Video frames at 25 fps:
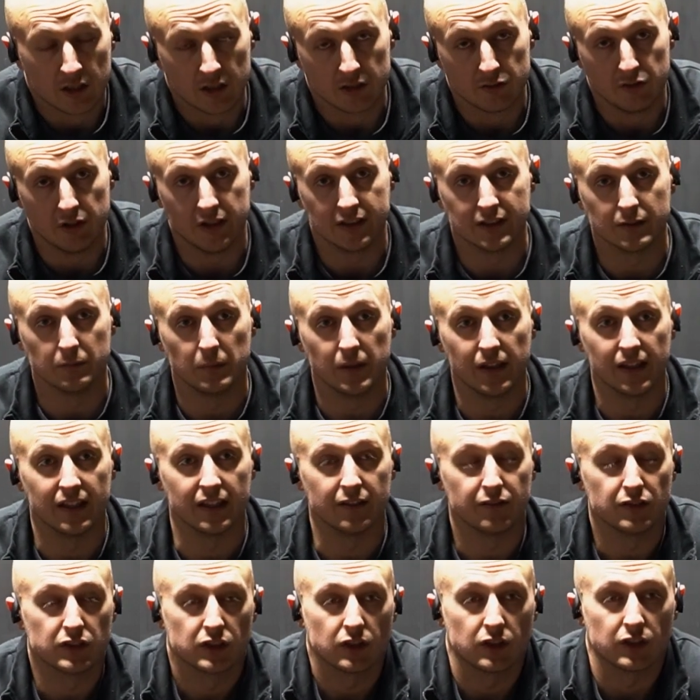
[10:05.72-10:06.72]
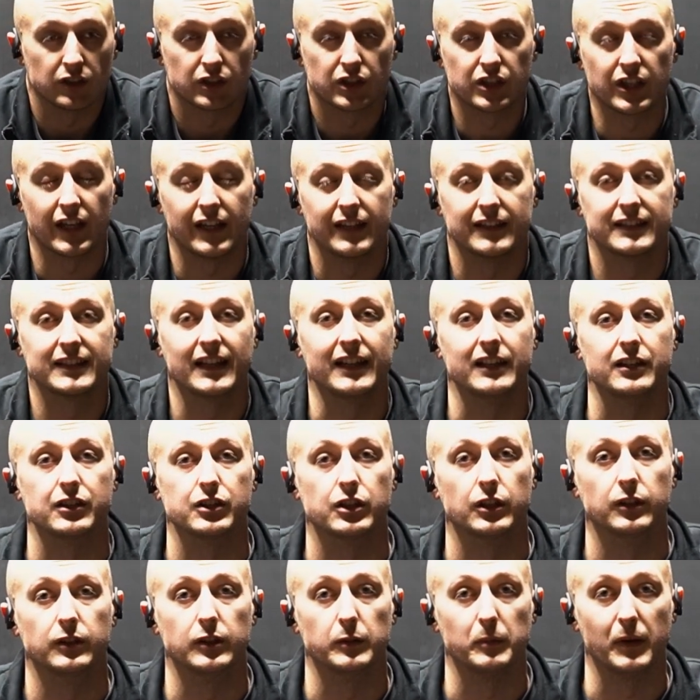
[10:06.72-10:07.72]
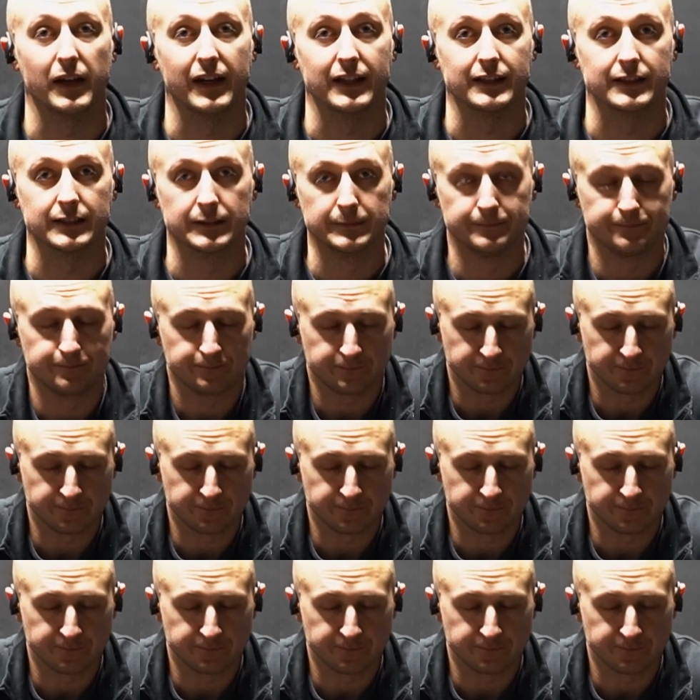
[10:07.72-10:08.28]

Reason being, if you sort of set your shoulder blades